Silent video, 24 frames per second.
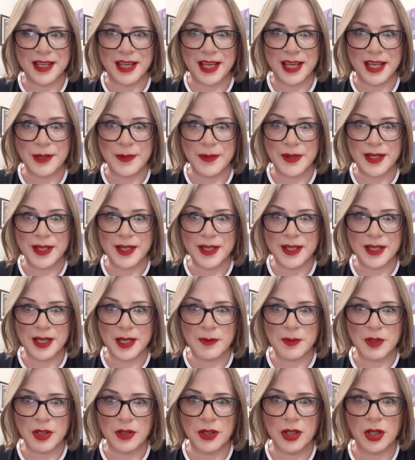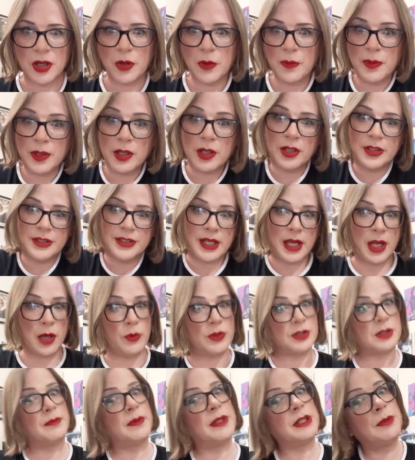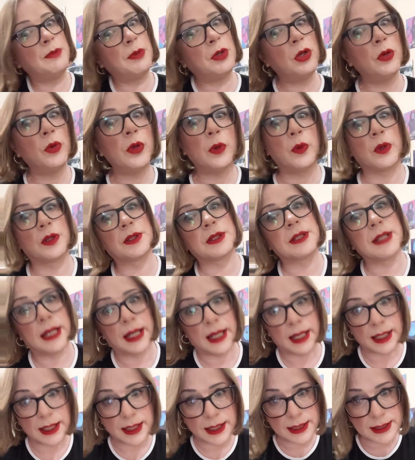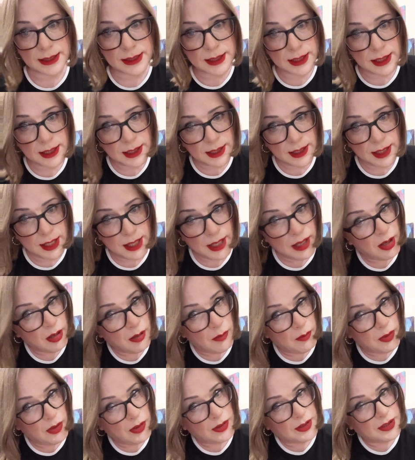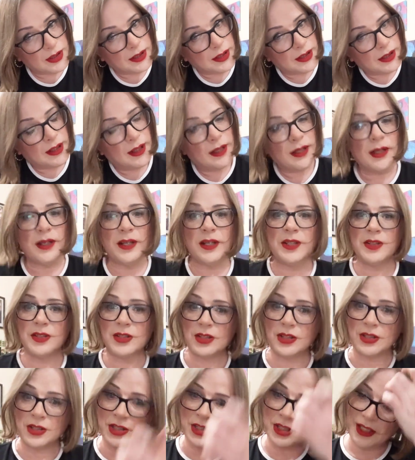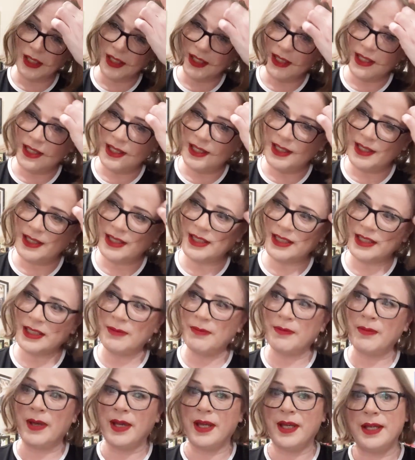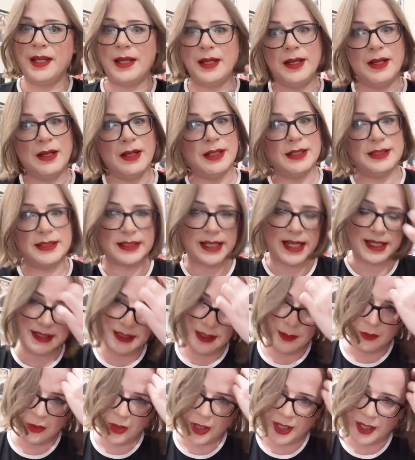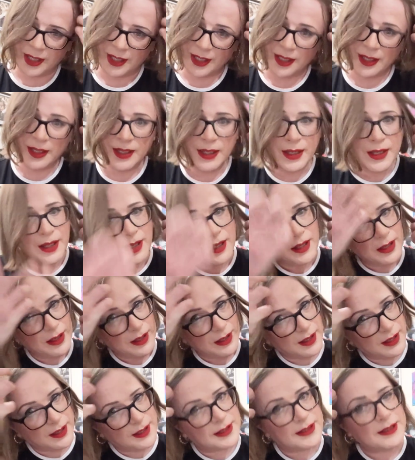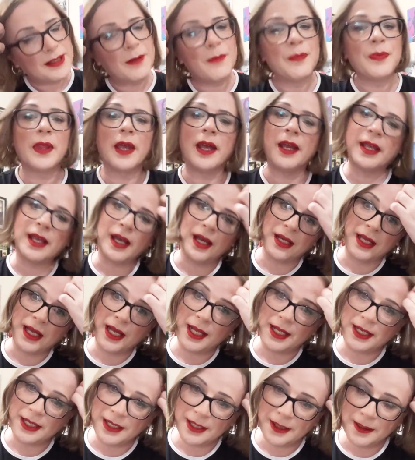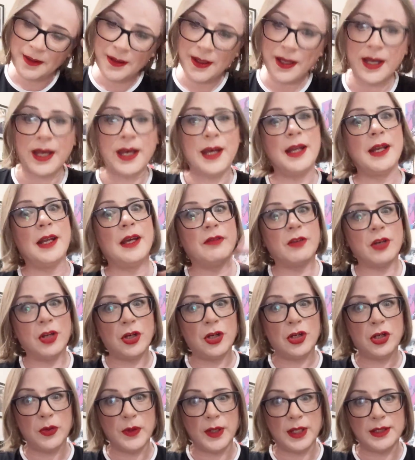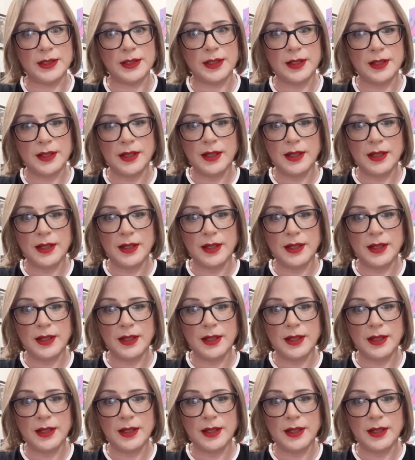anyway, I'm gonna go because I wasn't meant to be doing one tonight. But such is my scatty brain that I get an idea and I've got to do it.